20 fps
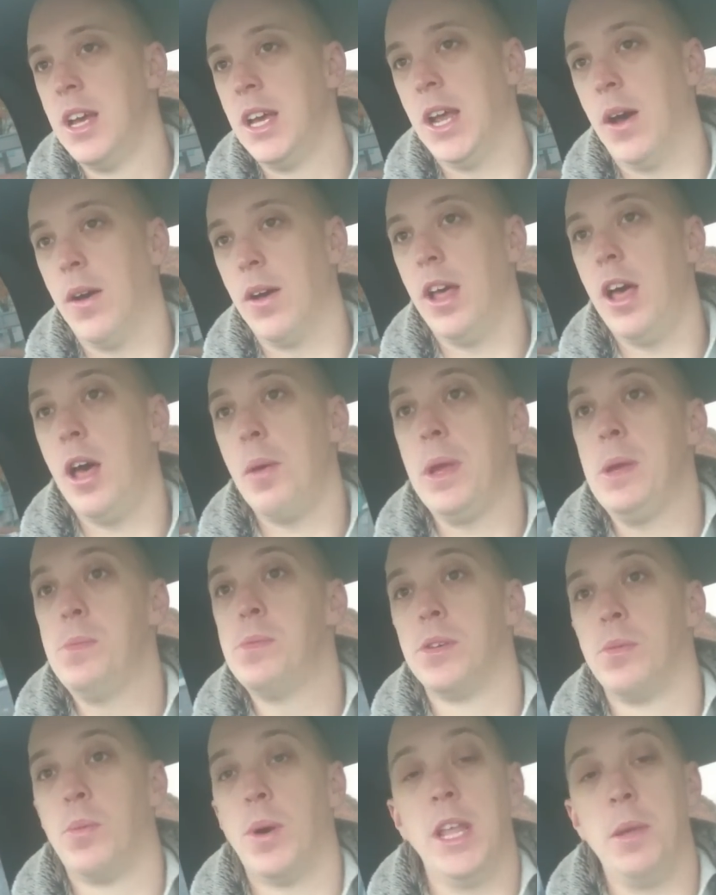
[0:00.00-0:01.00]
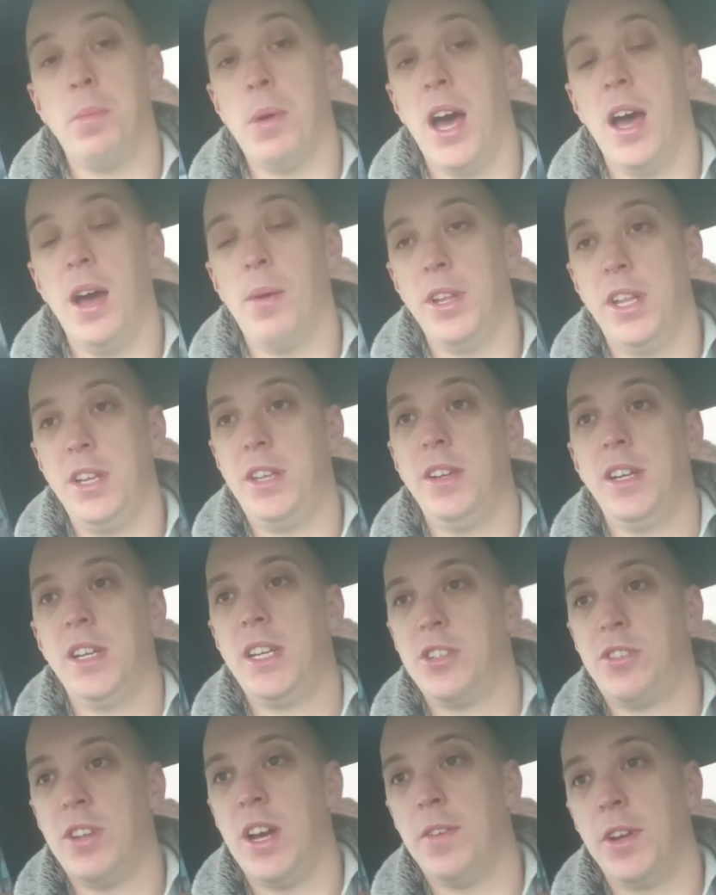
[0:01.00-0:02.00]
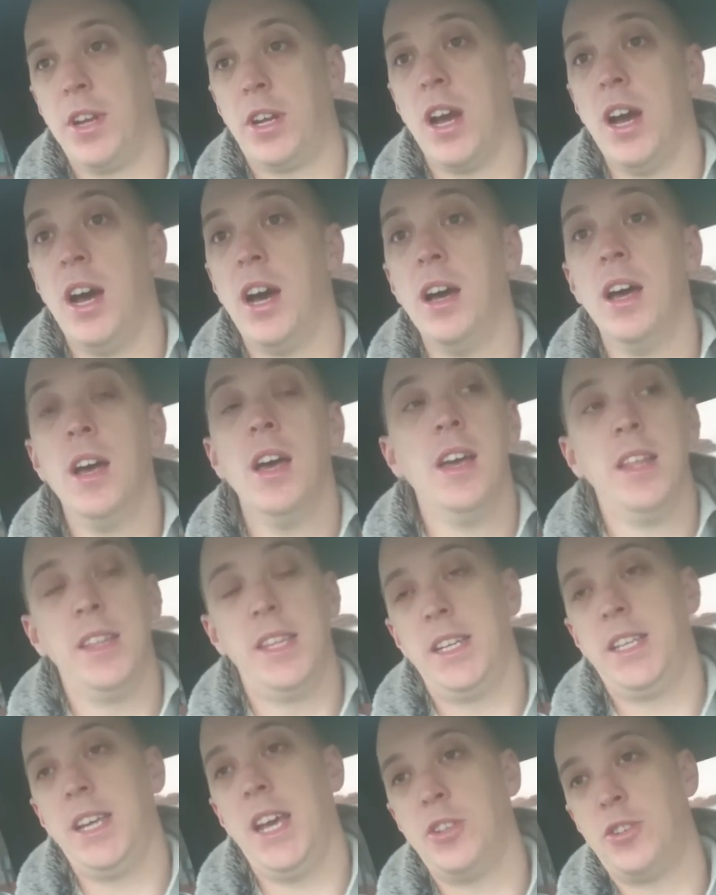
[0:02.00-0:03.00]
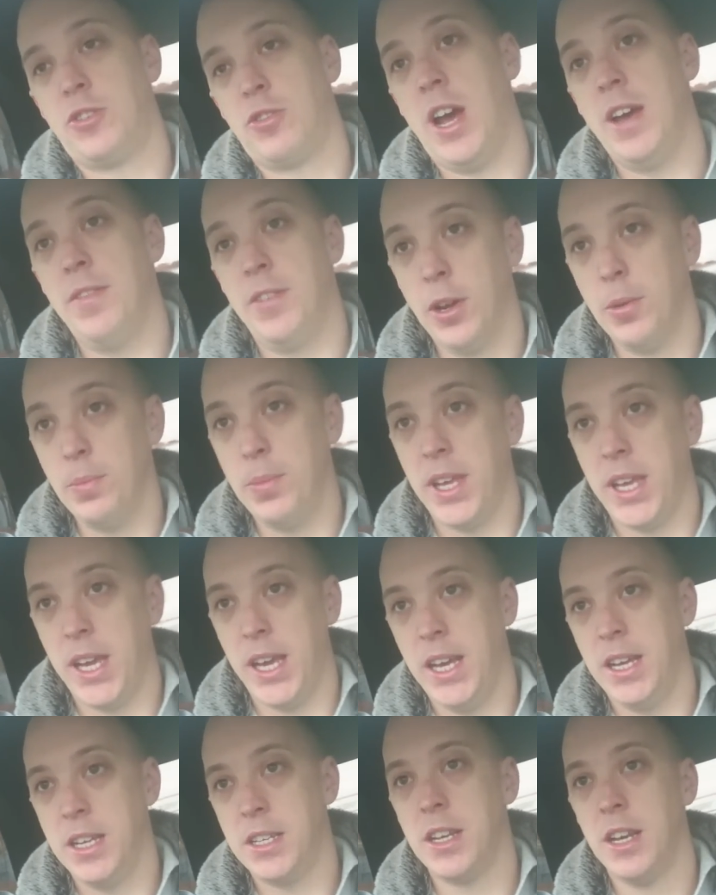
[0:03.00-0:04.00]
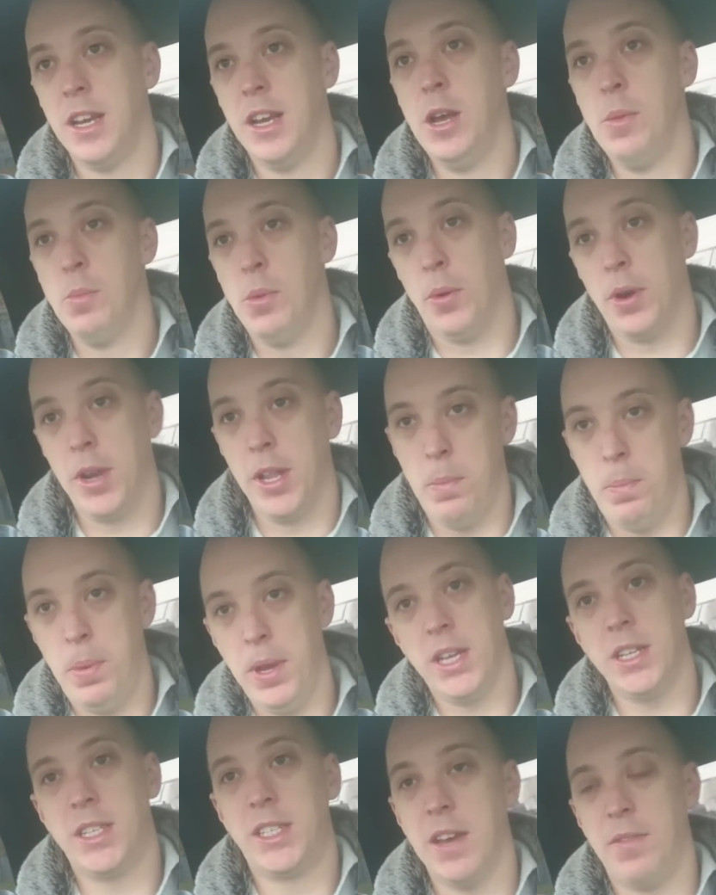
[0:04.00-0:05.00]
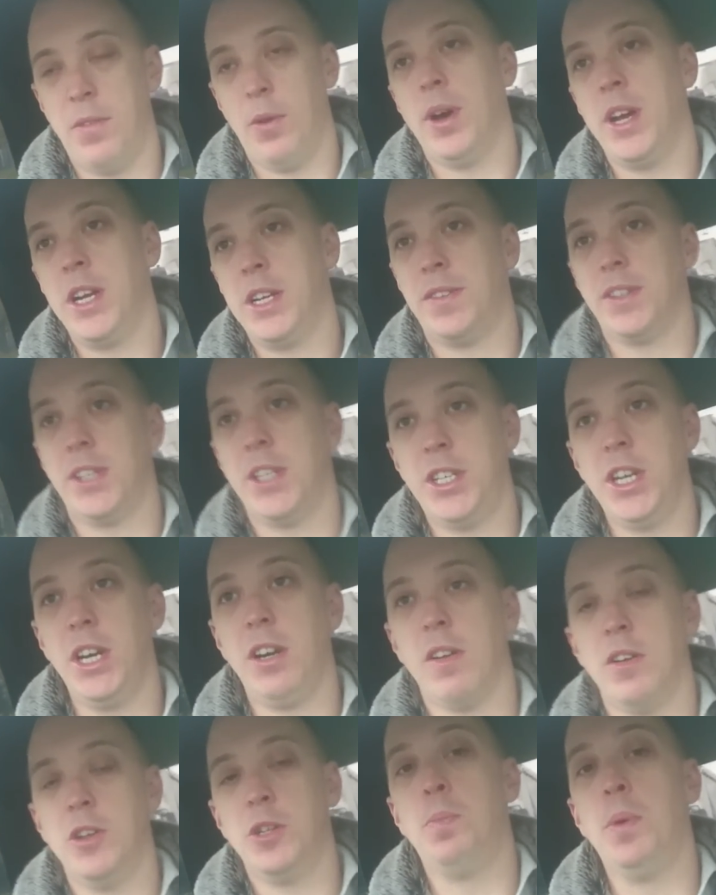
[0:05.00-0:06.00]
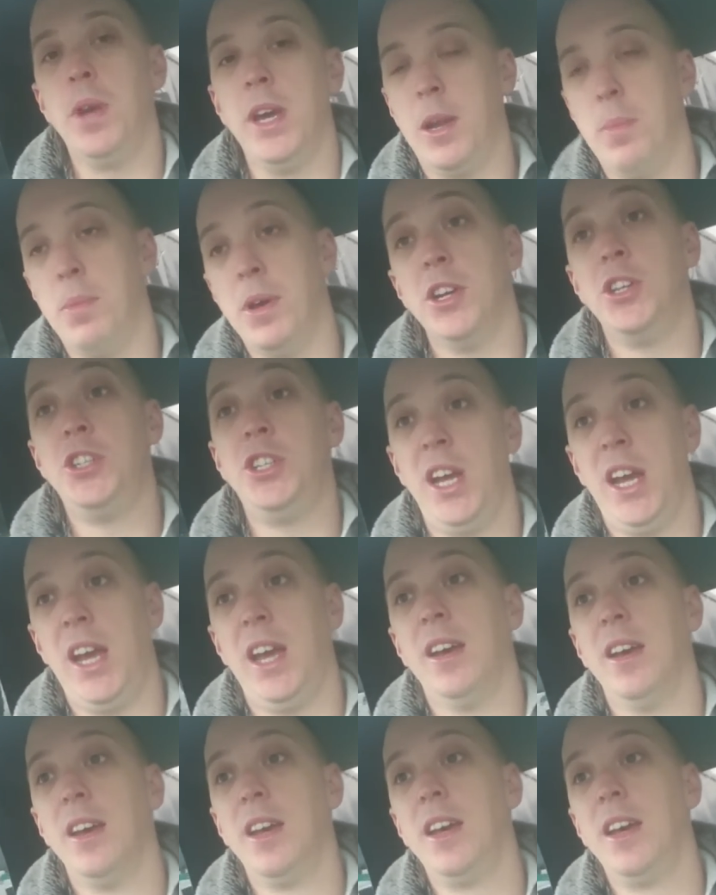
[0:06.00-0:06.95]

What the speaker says: Now a lot of people when they're doing a test drive on a car, they test driving up the gears, but one of the biggest giveaways for the synchros being a bit shit